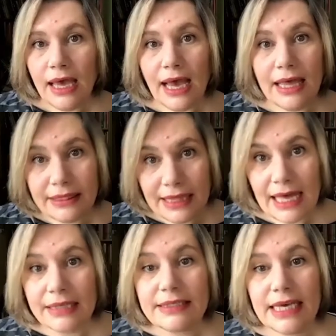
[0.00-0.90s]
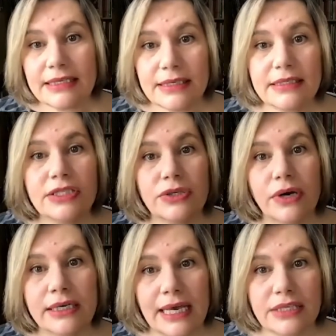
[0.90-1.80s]
And that takes us to our
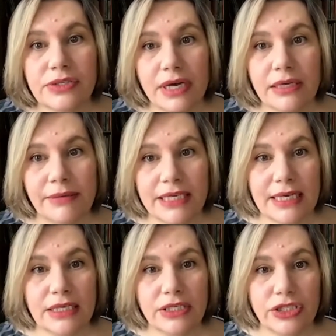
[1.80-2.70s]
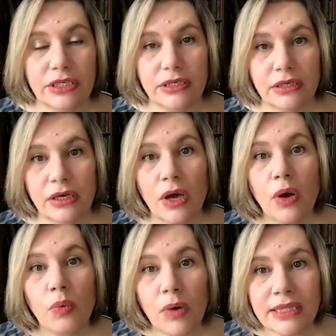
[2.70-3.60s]
next recommendation.
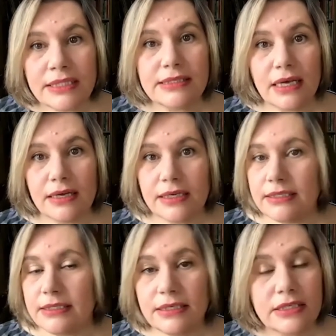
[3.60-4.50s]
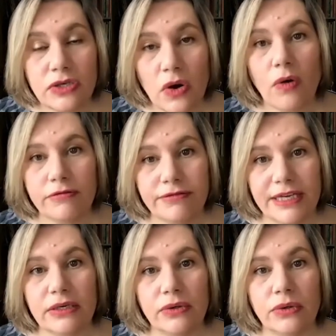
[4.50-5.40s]
One size does not fit
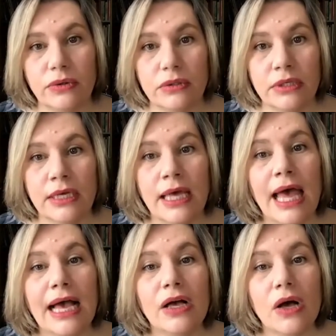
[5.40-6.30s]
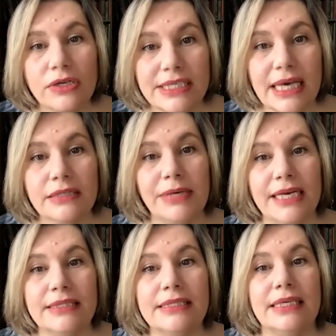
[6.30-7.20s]
all. Contact
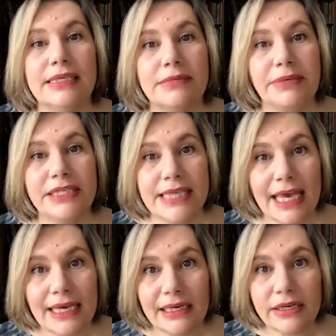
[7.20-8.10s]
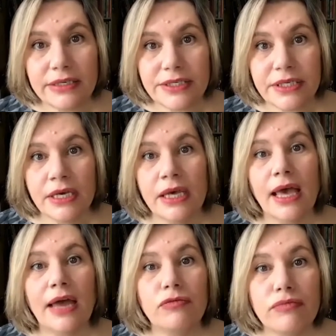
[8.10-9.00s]
plans need to be tailored
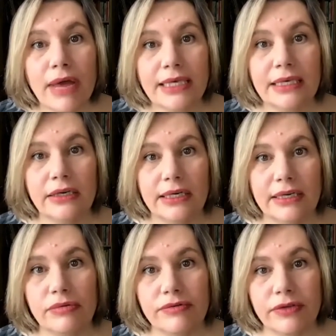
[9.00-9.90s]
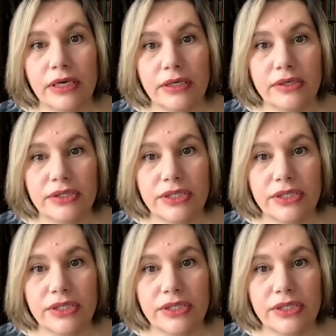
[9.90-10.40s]
and regularly reviewed.